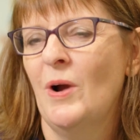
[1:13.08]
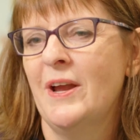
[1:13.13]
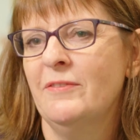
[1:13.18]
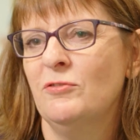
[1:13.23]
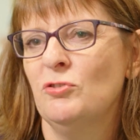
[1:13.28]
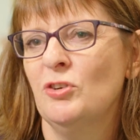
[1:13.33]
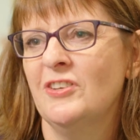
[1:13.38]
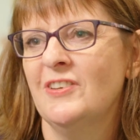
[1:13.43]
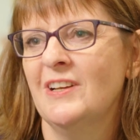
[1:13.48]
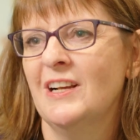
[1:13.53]
way
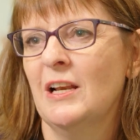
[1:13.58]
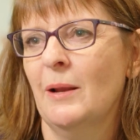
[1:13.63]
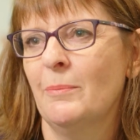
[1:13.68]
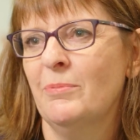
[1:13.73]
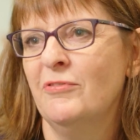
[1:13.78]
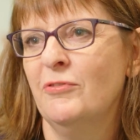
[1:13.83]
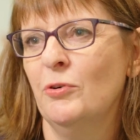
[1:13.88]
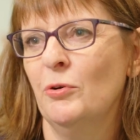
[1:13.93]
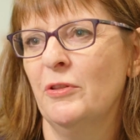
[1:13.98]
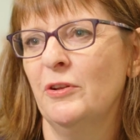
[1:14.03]
of treating
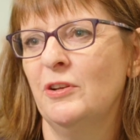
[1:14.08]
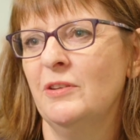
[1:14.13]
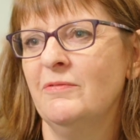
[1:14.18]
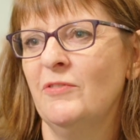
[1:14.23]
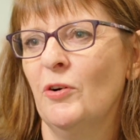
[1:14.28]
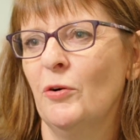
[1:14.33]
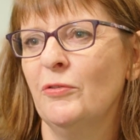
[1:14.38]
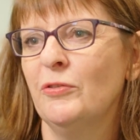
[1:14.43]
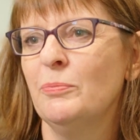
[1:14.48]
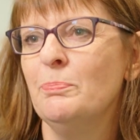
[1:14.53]
clubfoot that
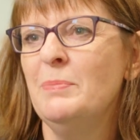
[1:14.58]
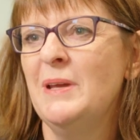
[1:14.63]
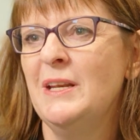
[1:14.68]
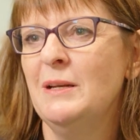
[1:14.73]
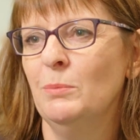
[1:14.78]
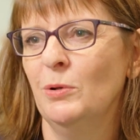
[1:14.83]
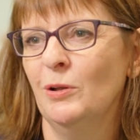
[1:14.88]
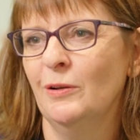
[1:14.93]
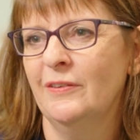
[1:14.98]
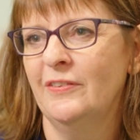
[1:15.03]
involves
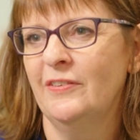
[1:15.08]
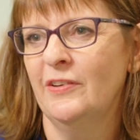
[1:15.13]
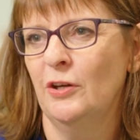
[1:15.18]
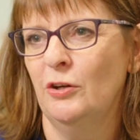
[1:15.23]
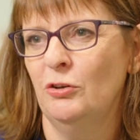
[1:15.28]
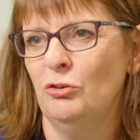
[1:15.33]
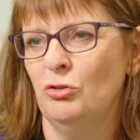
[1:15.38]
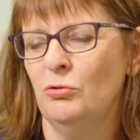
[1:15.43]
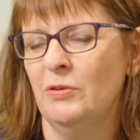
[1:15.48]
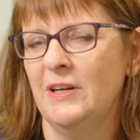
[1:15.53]
minimal
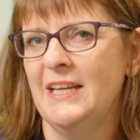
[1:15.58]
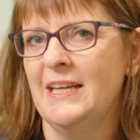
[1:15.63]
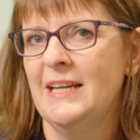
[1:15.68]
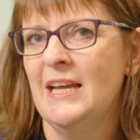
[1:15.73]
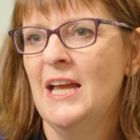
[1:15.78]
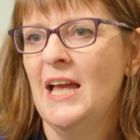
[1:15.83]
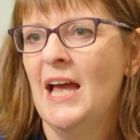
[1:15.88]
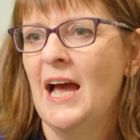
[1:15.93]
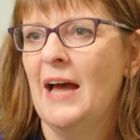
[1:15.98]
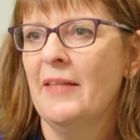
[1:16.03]

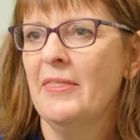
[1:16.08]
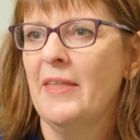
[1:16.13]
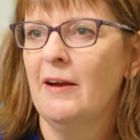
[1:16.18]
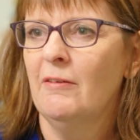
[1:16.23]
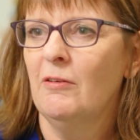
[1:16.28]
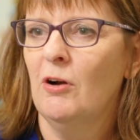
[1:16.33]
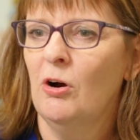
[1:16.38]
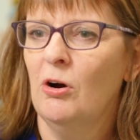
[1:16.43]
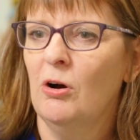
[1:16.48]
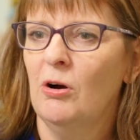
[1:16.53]
surgery, and
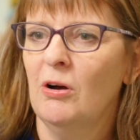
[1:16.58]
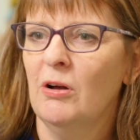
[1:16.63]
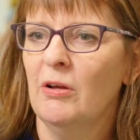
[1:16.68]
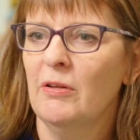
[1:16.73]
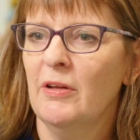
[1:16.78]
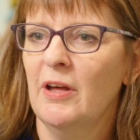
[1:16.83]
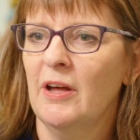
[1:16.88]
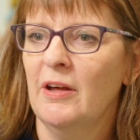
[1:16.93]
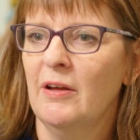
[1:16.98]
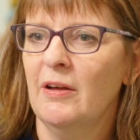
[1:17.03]
there are
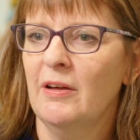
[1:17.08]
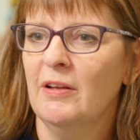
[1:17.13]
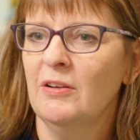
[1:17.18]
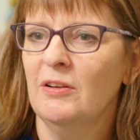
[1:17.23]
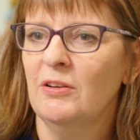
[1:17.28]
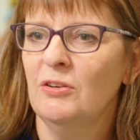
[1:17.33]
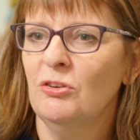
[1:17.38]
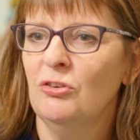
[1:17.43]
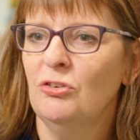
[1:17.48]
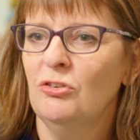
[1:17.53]

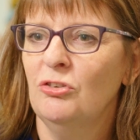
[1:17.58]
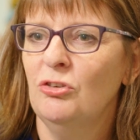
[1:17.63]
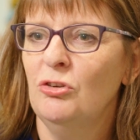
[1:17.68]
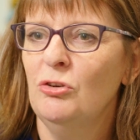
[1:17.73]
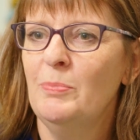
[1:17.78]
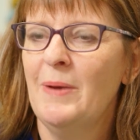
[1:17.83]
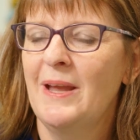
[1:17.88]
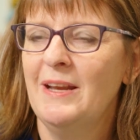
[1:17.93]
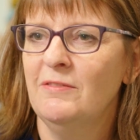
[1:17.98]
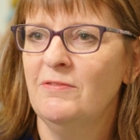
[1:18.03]

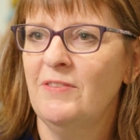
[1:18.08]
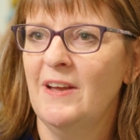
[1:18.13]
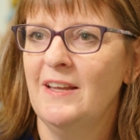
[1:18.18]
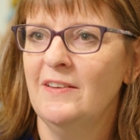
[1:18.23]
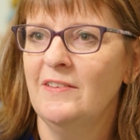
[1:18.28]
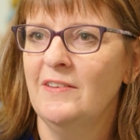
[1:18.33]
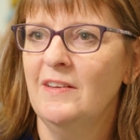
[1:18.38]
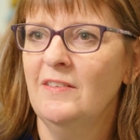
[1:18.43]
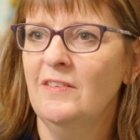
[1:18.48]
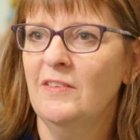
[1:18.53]
two main
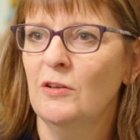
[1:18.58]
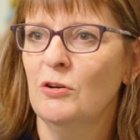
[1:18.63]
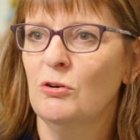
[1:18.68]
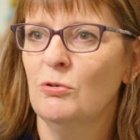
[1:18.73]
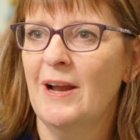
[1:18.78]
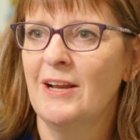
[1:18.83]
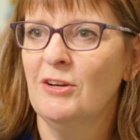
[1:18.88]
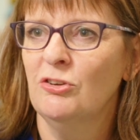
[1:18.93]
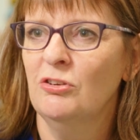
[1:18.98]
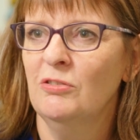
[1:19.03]
phases, the
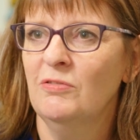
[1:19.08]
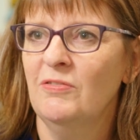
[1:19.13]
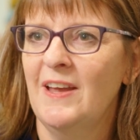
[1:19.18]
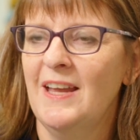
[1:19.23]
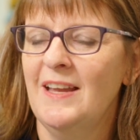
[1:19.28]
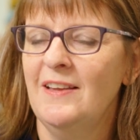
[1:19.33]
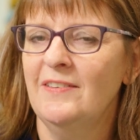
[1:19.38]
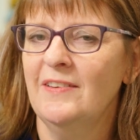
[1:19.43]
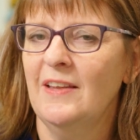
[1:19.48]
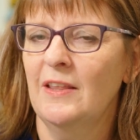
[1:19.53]
correction
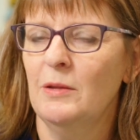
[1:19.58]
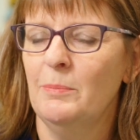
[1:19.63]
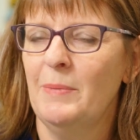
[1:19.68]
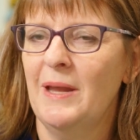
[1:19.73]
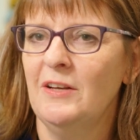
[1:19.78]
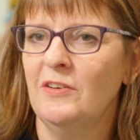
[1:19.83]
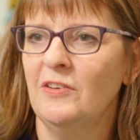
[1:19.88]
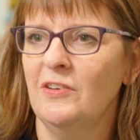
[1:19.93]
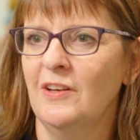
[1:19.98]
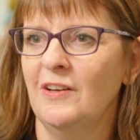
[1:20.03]
phase and the
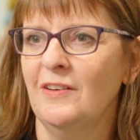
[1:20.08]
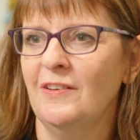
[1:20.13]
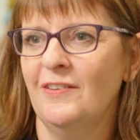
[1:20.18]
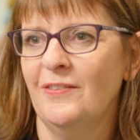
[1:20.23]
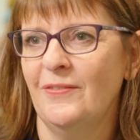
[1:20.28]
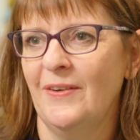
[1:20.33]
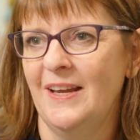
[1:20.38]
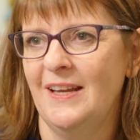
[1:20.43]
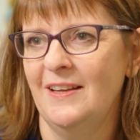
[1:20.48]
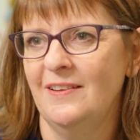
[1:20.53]

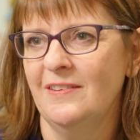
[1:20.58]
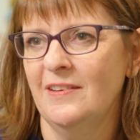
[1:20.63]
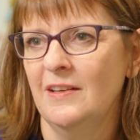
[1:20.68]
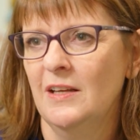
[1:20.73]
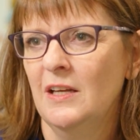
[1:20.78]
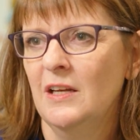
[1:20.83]
maintenance phase.